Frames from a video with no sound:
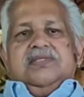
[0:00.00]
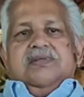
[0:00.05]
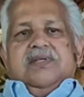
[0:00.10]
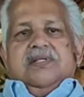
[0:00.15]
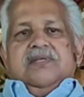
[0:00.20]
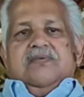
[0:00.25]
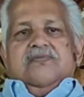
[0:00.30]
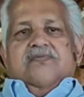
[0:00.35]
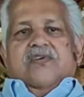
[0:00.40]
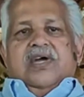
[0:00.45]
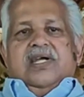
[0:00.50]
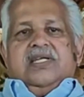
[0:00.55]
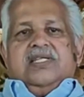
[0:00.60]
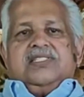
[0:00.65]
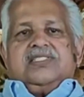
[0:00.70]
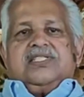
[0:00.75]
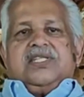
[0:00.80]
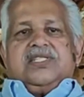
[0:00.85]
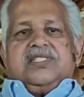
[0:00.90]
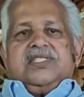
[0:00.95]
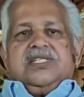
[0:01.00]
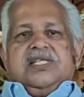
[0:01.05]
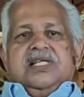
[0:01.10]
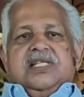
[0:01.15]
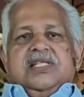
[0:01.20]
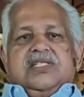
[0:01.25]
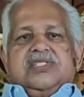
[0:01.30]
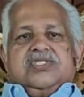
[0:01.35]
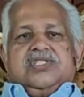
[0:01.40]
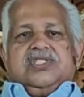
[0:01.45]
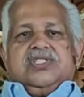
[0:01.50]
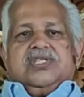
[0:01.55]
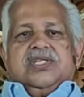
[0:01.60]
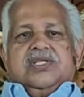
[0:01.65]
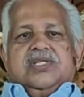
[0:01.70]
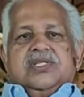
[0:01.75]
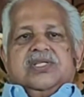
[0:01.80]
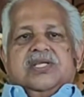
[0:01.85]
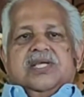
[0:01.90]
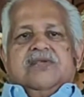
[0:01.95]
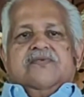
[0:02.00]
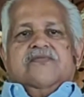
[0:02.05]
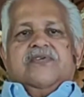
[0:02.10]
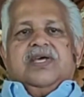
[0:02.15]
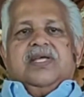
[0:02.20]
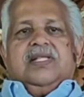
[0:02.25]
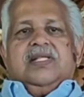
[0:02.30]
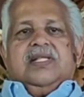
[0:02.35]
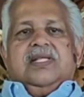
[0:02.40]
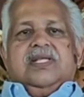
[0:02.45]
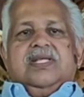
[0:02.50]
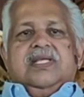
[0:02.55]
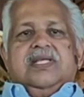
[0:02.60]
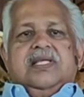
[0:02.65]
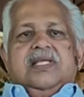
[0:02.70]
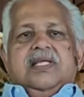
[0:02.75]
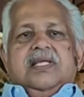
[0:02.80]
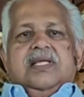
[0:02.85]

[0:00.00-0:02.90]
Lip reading: wide surgical excision. And finally,